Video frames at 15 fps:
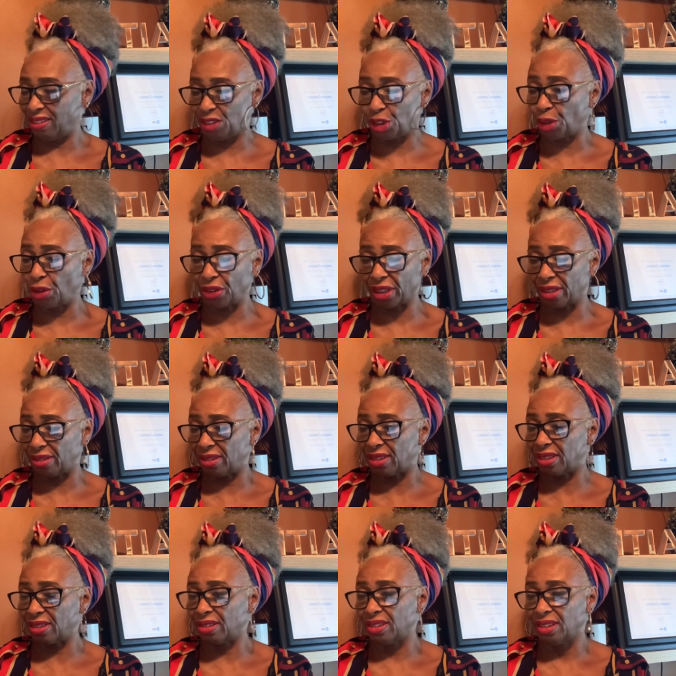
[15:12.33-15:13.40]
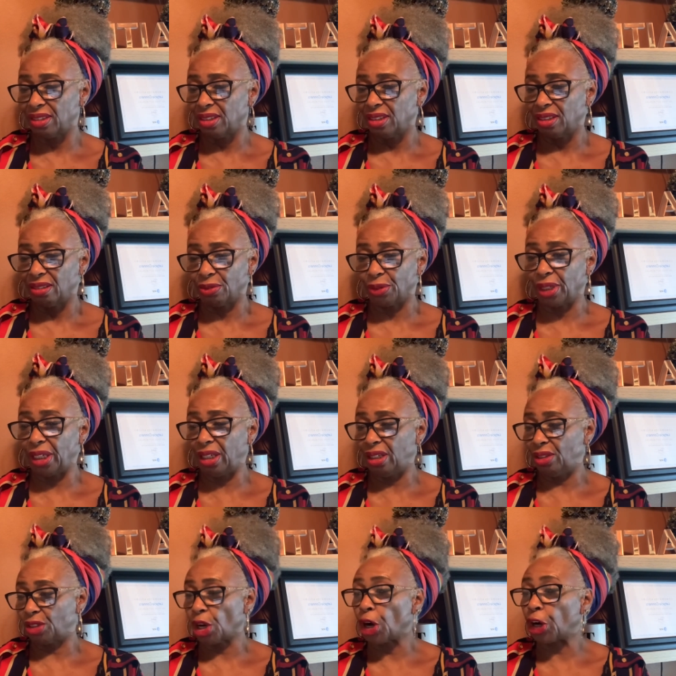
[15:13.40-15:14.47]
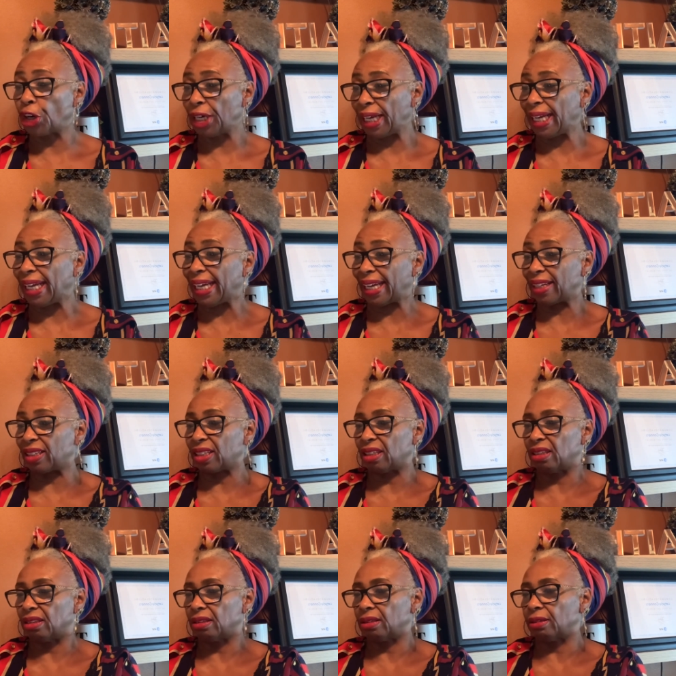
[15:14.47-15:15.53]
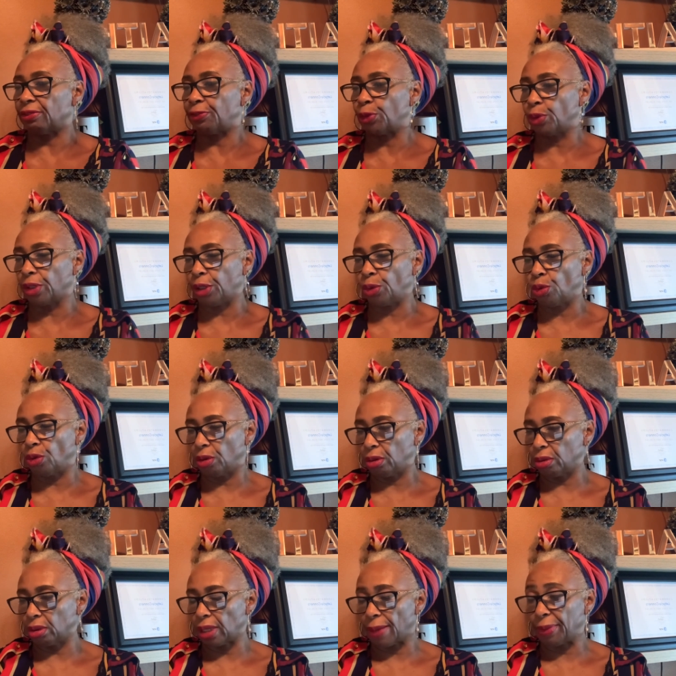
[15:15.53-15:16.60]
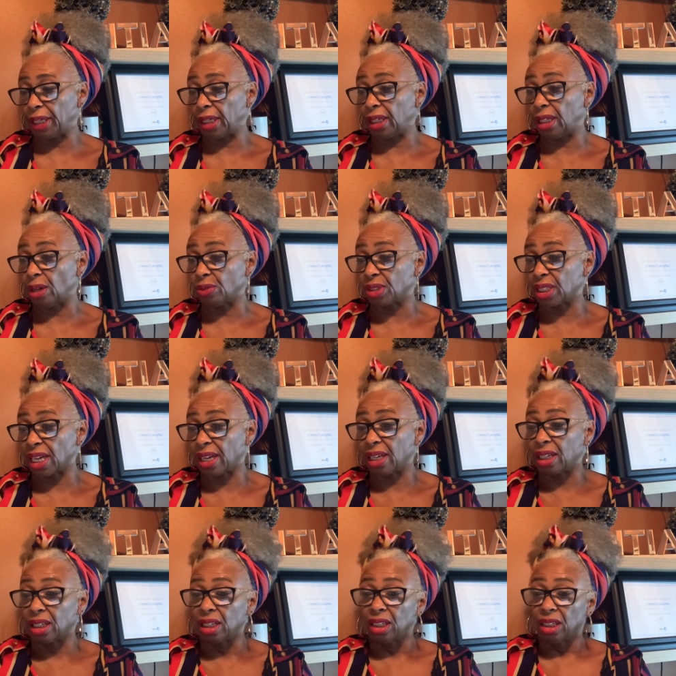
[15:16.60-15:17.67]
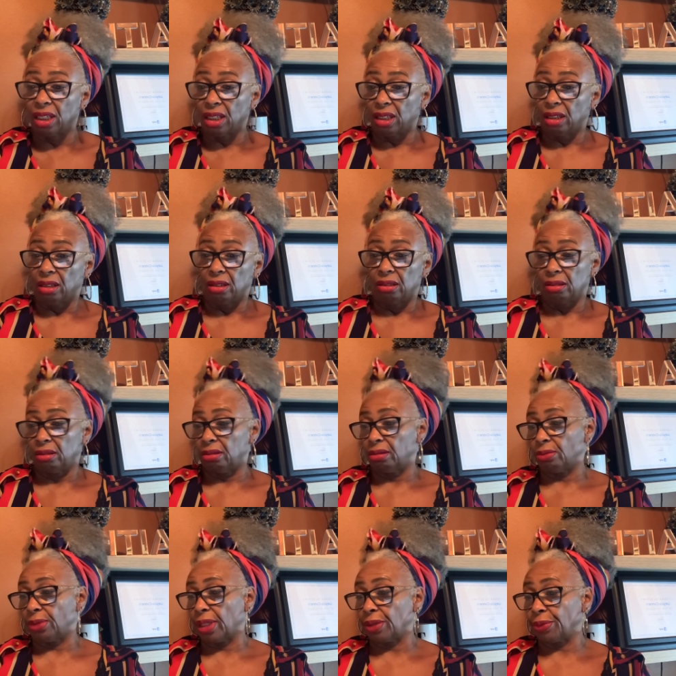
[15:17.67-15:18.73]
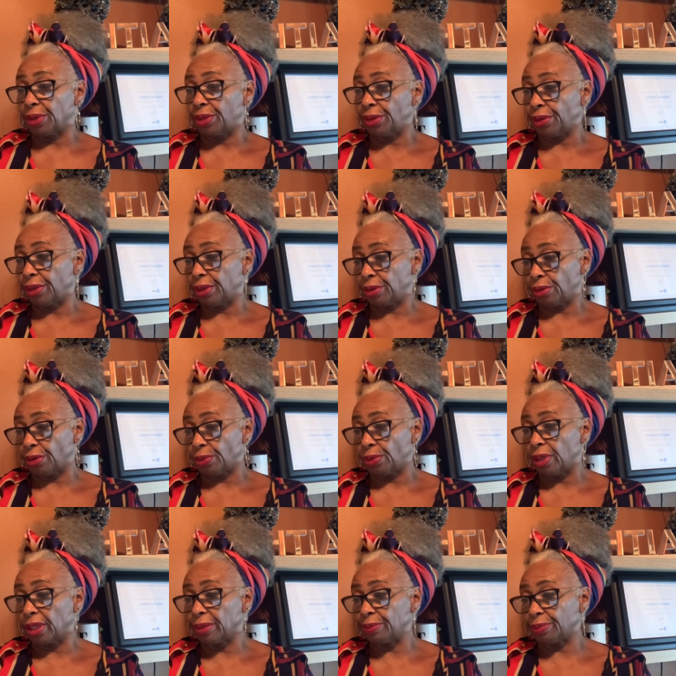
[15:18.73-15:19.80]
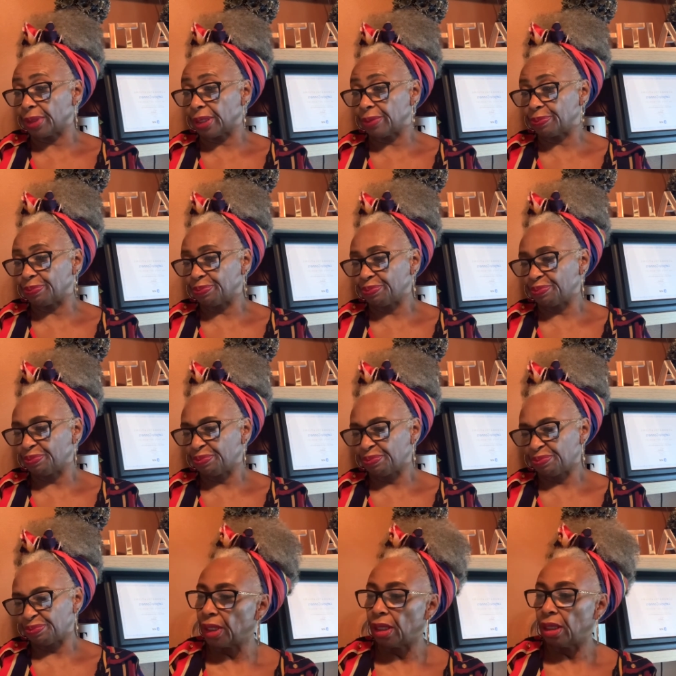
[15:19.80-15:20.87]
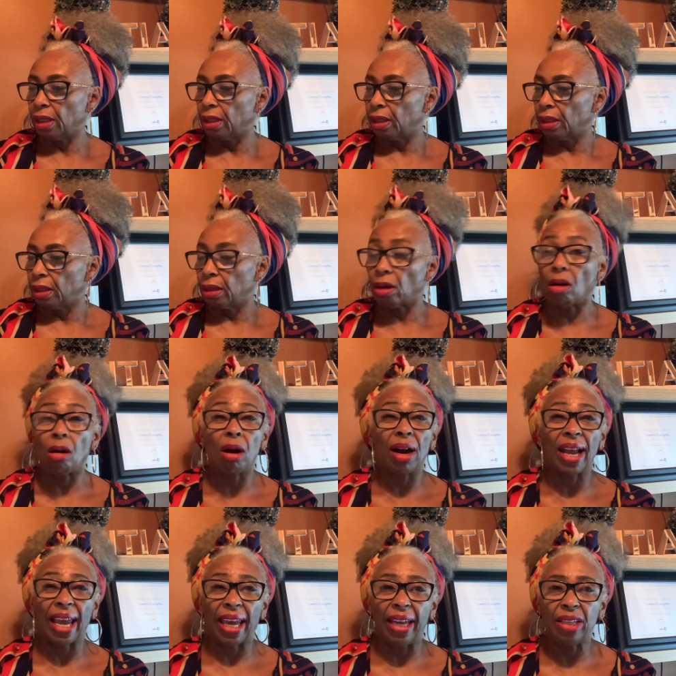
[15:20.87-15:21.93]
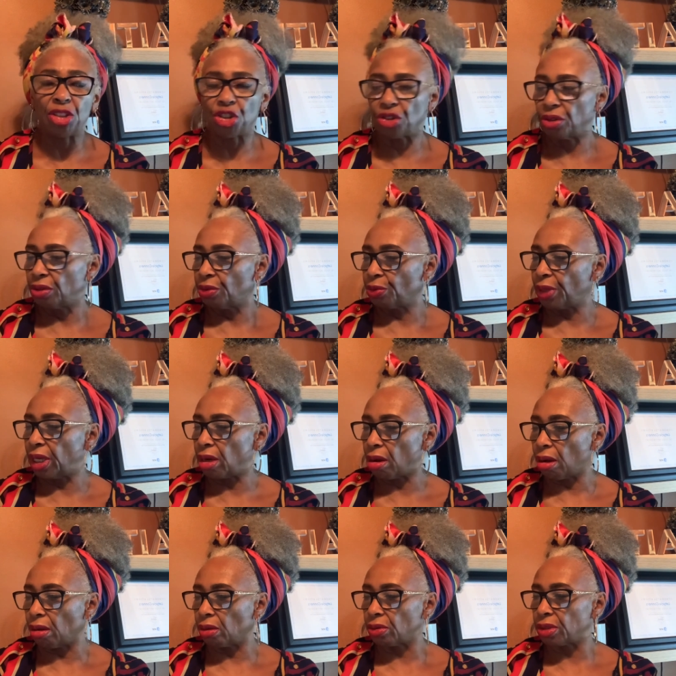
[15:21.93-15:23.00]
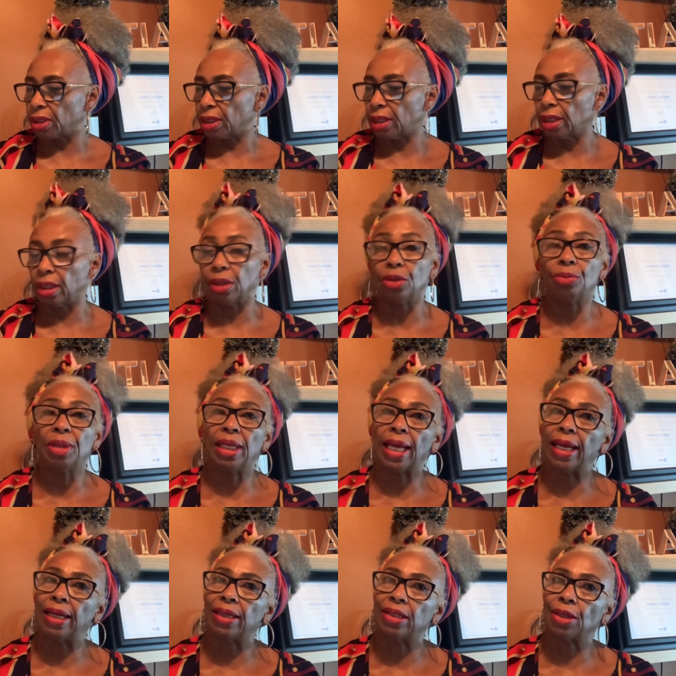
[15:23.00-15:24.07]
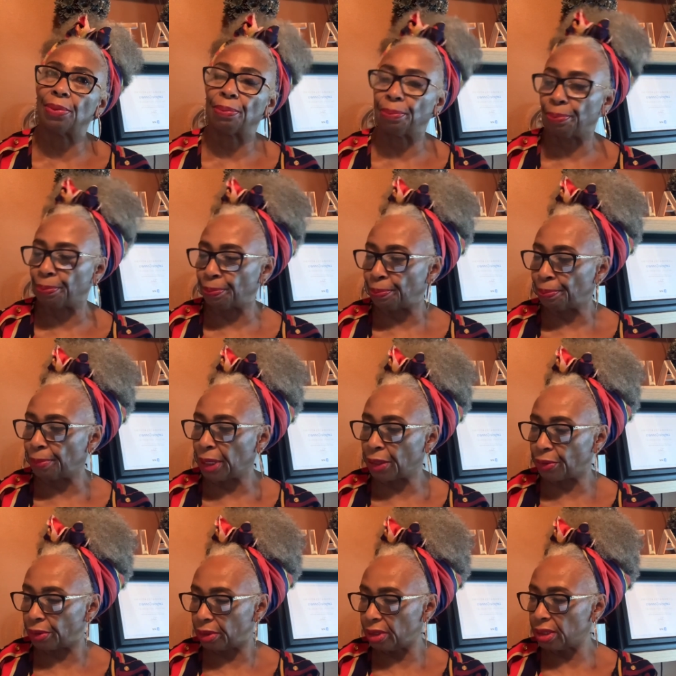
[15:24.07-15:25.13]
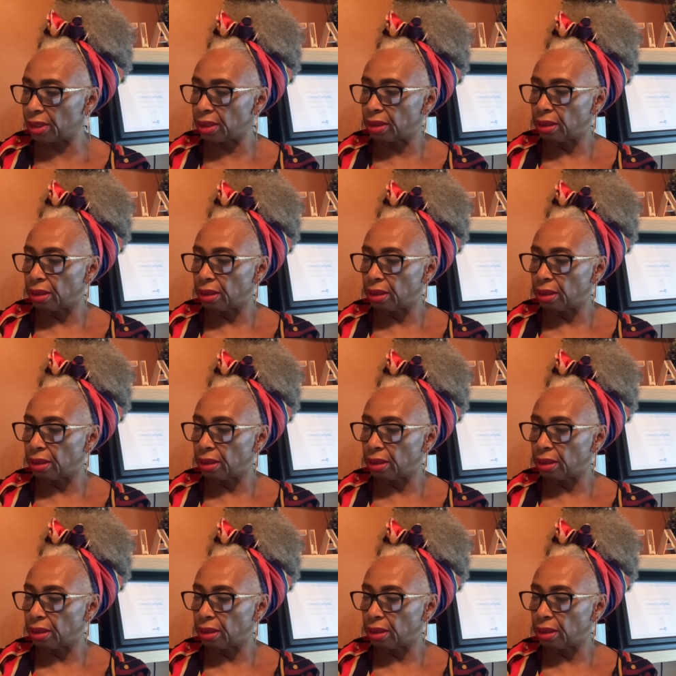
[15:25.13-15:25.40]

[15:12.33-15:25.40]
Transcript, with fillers: Jergens. Return it for your, I mean, it don't say whether return it or what, but RH recalls illuminated mirrors